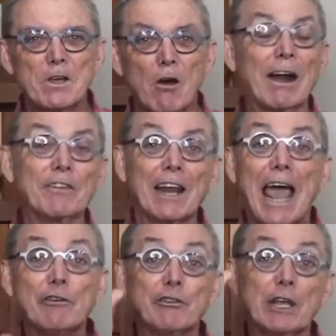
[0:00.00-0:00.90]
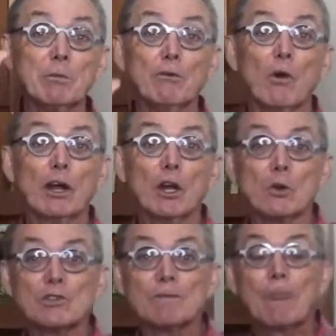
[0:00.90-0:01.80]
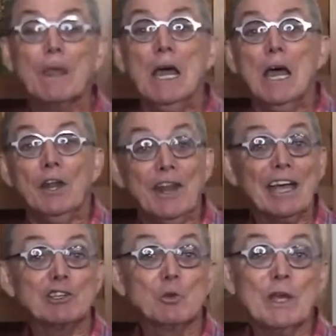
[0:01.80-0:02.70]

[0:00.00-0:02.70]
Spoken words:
All right, the last thing before I close. Next